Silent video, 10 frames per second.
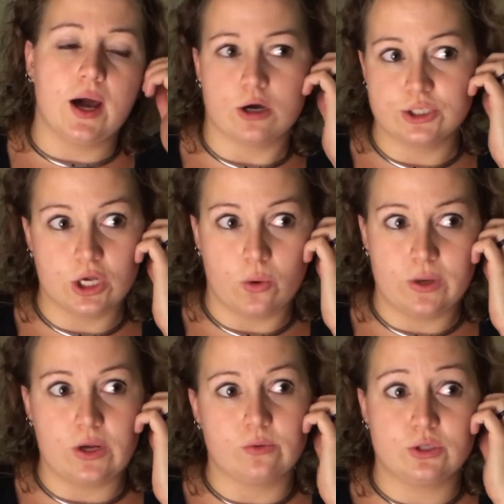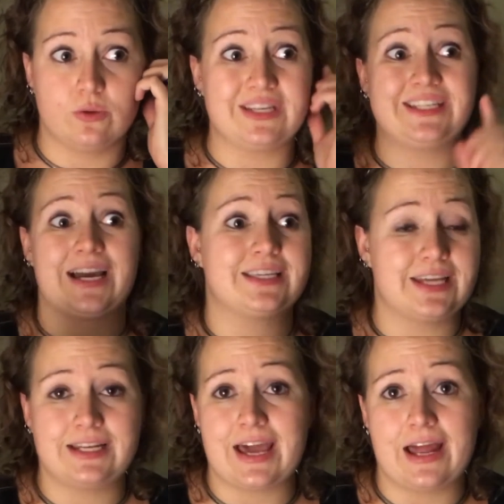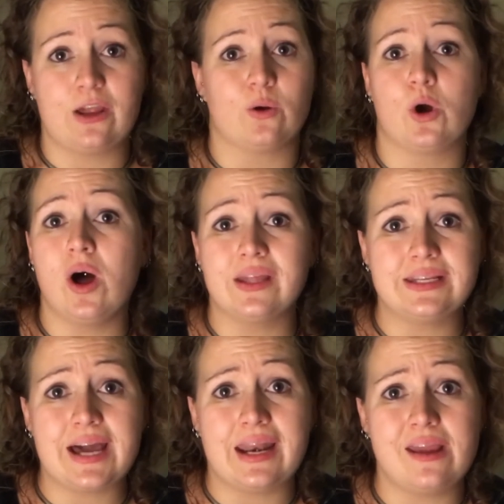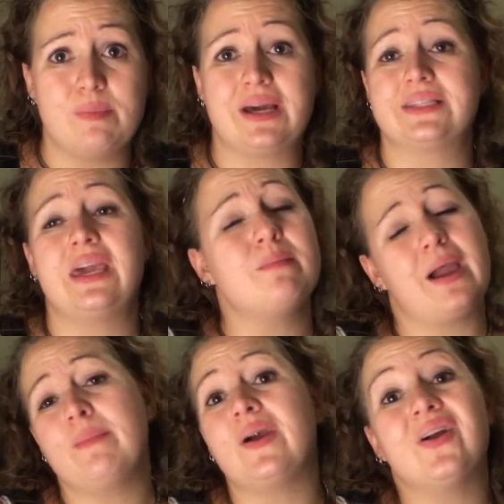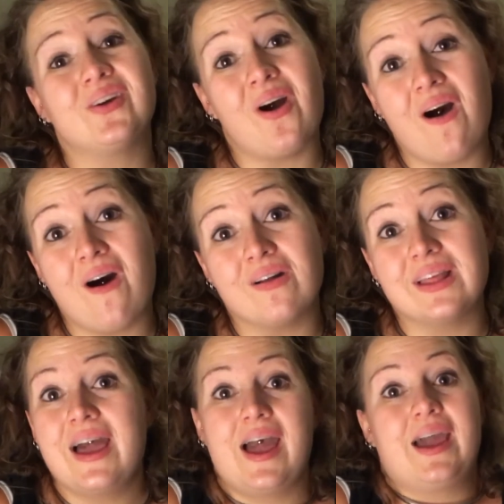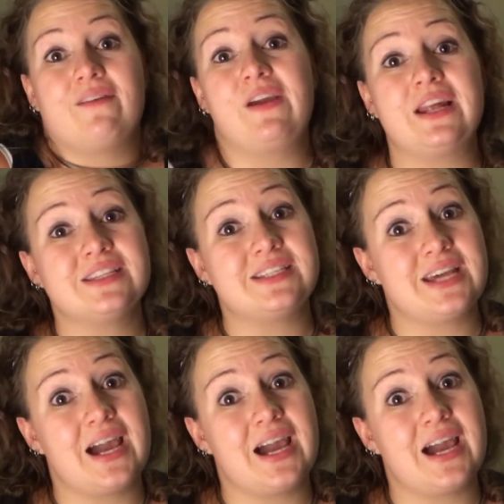Also, we don't do the texting daddy or calling daddy because he might be on a call. And if he doesn't